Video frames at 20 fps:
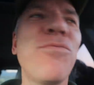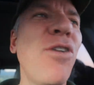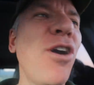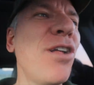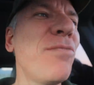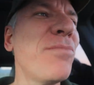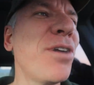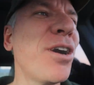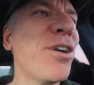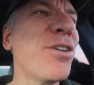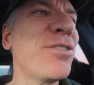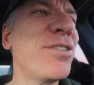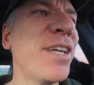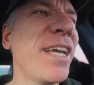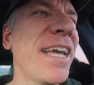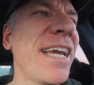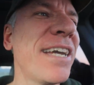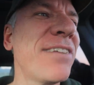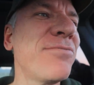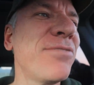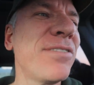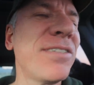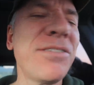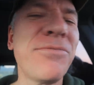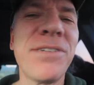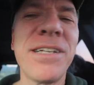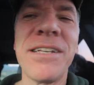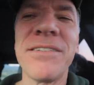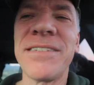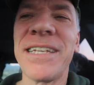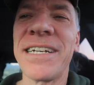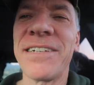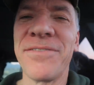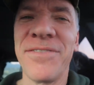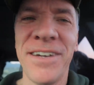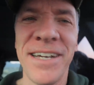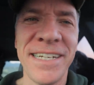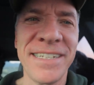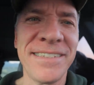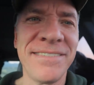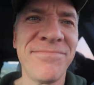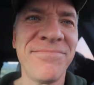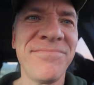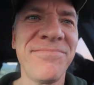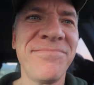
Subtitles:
Walmart, and we'll see what else I can find.